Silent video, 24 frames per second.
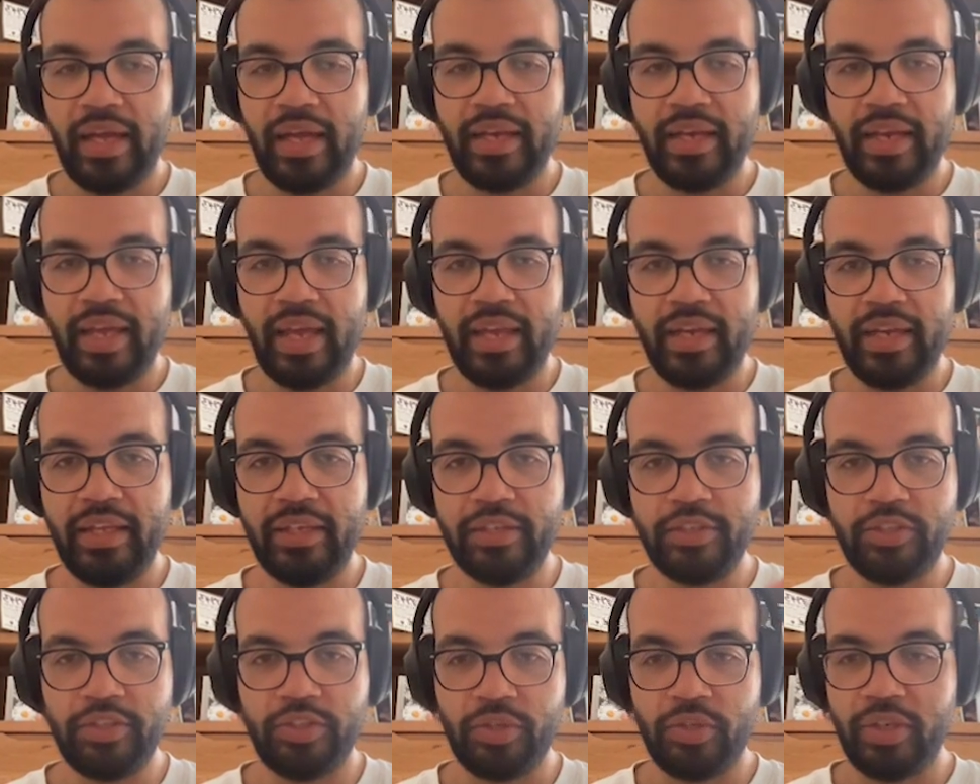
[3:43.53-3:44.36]
and then
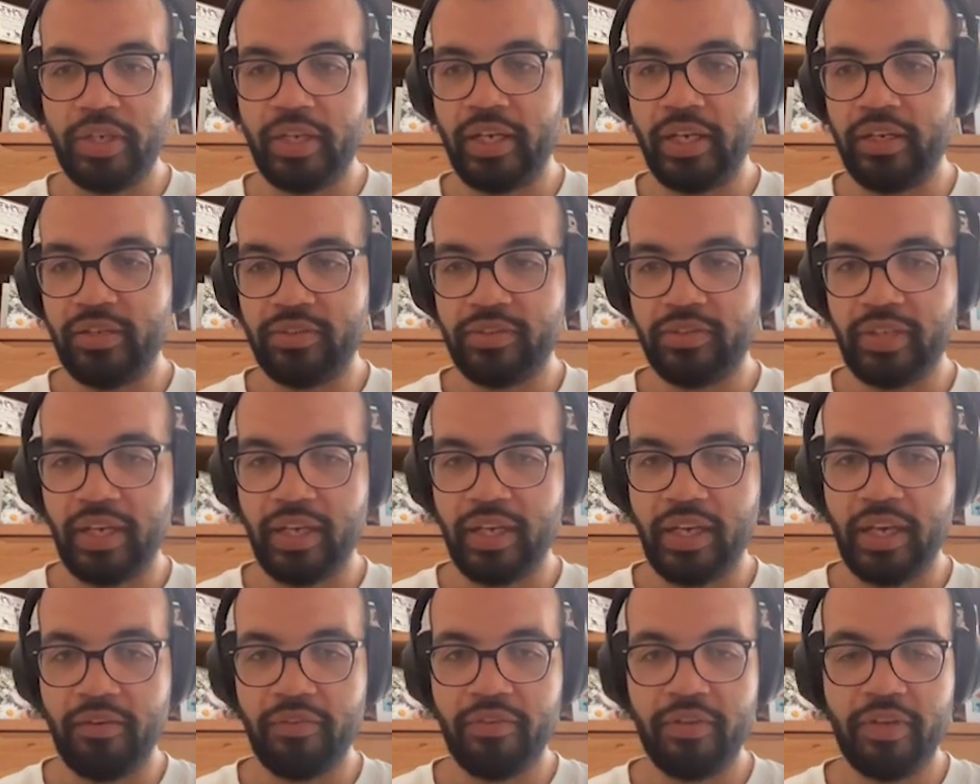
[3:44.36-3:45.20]
ensure that they just
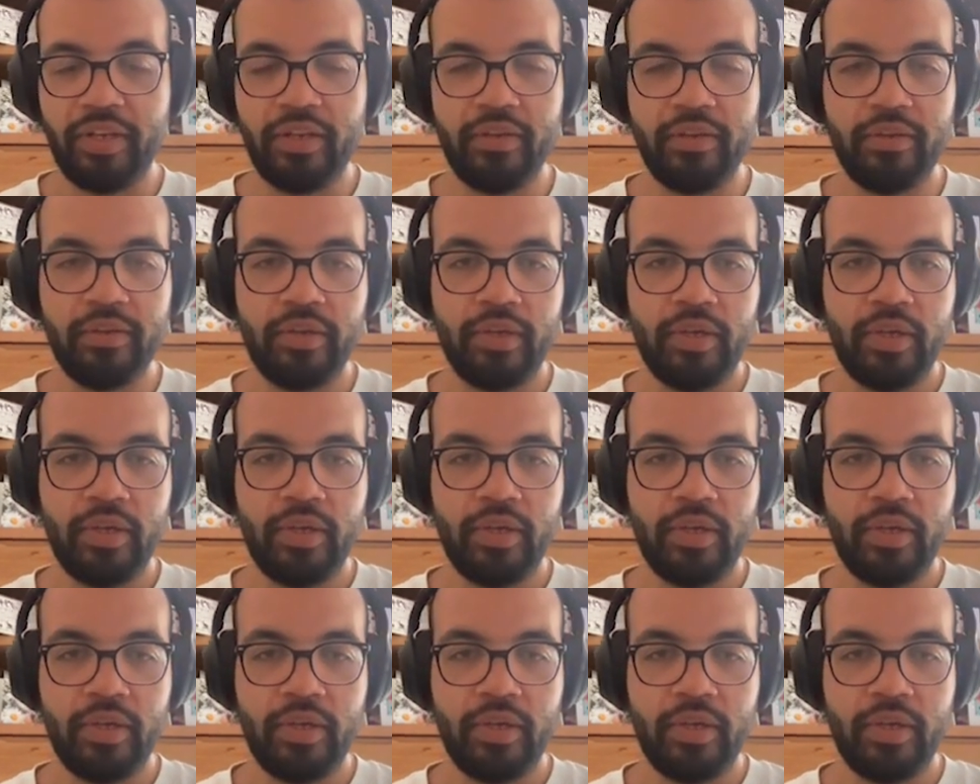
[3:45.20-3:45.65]
get covered in